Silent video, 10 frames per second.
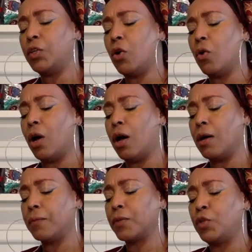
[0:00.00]

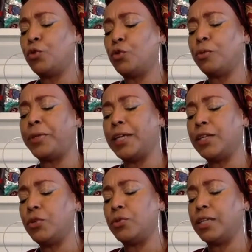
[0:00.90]

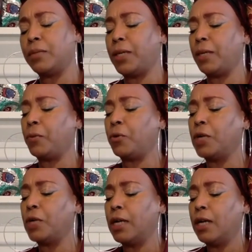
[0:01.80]
European Union
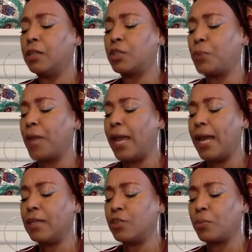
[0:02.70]
people,
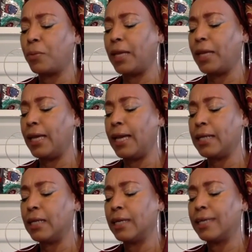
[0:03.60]
Spain,
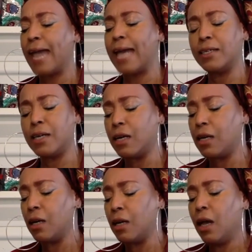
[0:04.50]
Japan,
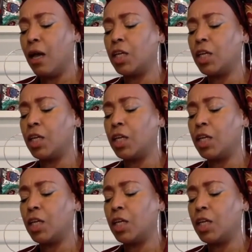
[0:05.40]
Canada,